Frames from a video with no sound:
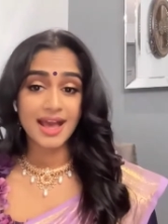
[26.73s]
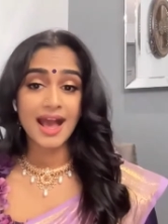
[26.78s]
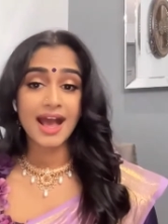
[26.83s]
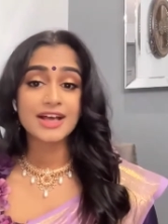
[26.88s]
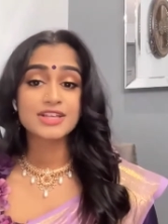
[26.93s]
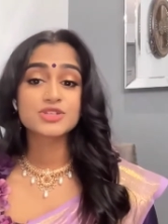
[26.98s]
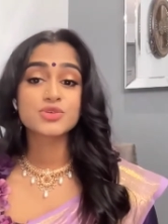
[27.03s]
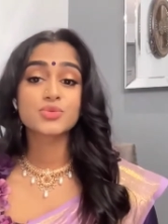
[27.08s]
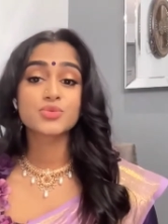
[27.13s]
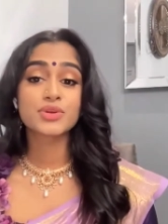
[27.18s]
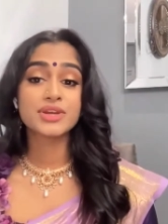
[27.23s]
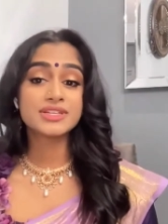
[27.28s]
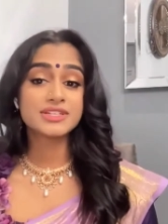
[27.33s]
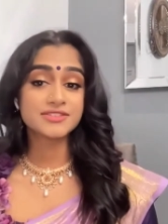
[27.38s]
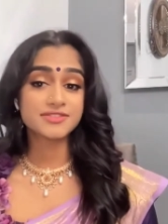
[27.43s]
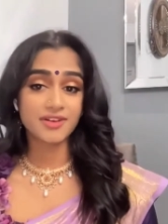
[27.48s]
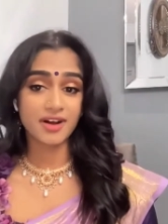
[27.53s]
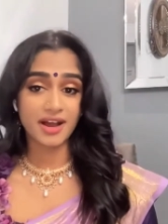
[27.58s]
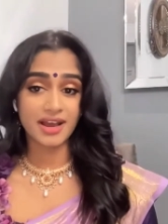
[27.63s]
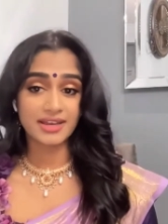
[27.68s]
has
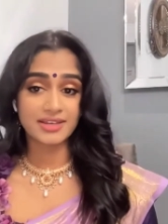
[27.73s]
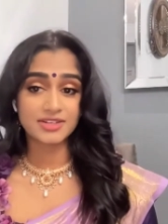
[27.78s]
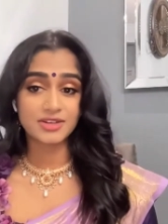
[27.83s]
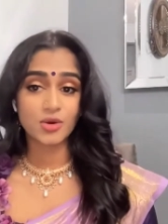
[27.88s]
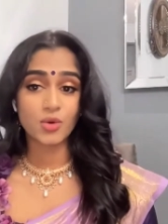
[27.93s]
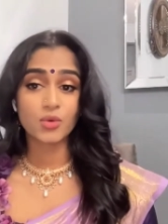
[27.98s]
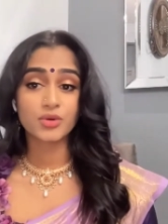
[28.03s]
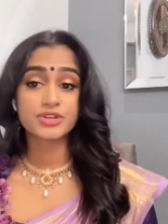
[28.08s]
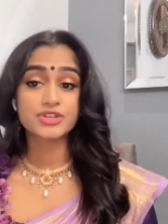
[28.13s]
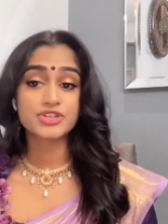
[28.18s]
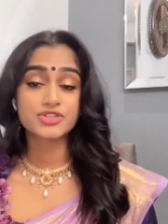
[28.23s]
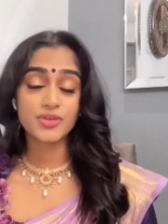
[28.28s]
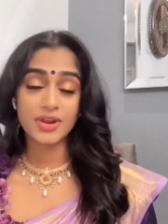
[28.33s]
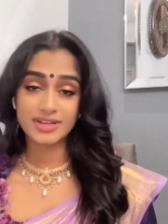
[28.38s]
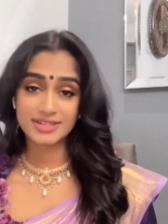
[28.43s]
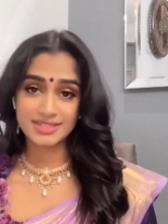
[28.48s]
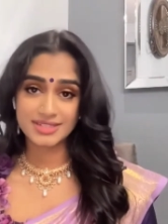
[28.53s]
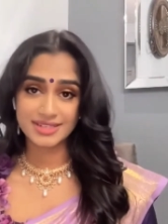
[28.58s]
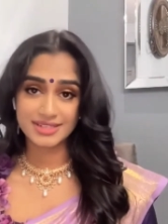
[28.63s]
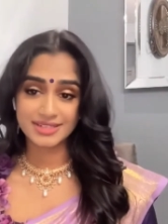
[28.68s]
redefined or
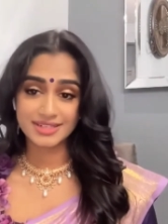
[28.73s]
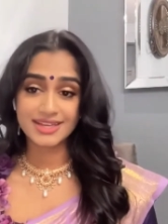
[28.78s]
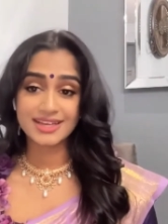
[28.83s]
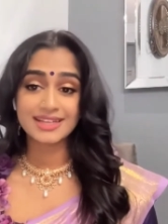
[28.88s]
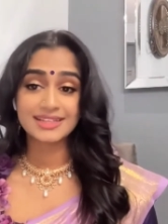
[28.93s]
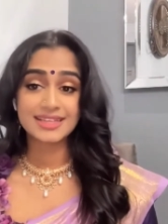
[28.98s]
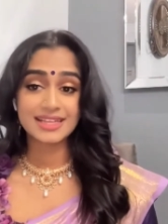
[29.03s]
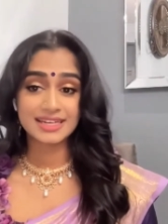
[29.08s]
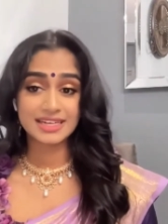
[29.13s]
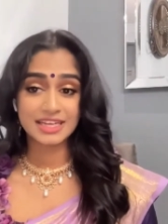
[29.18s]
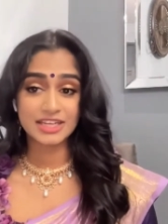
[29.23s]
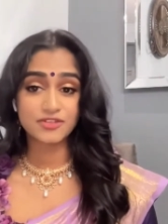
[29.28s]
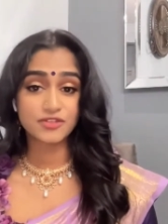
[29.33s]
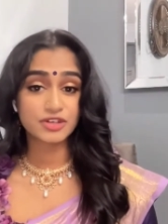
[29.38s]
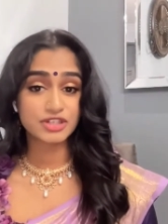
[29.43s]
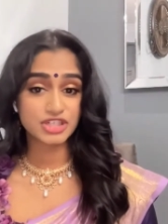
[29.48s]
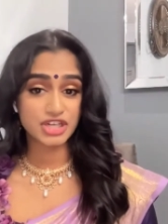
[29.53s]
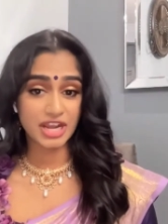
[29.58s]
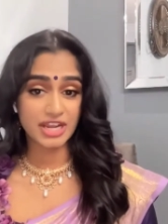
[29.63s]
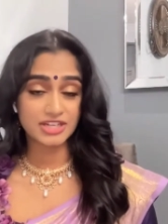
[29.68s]
strengthened the need for
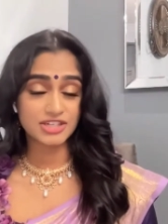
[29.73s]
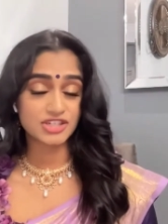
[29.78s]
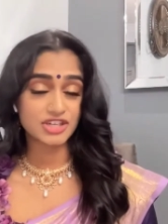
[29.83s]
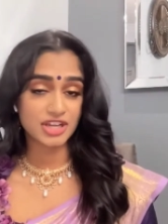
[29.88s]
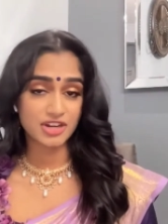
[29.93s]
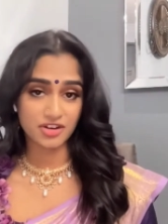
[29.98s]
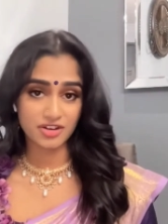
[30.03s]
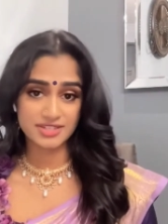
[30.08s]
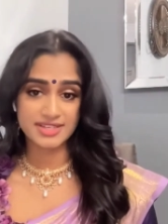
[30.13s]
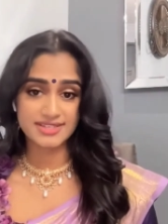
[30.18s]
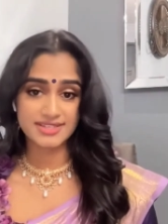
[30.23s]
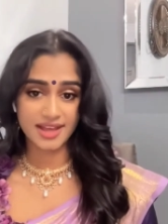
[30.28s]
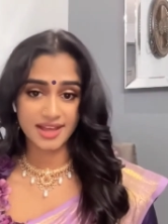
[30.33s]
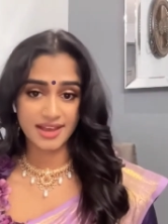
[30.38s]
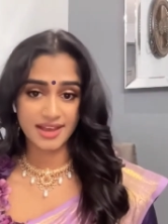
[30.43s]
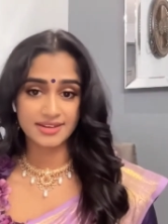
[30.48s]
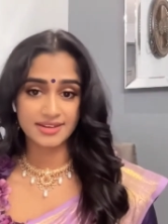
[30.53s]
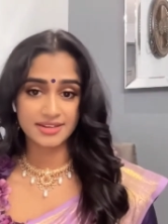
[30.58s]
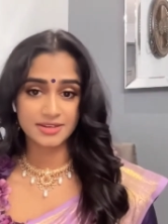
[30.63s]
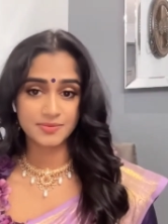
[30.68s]
change in our
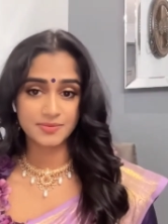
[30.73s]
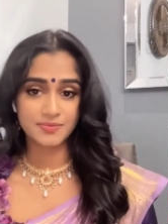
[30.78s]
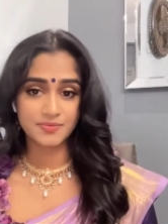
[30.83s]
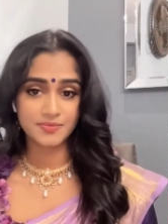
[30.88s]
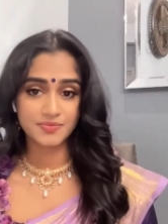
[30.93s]
society.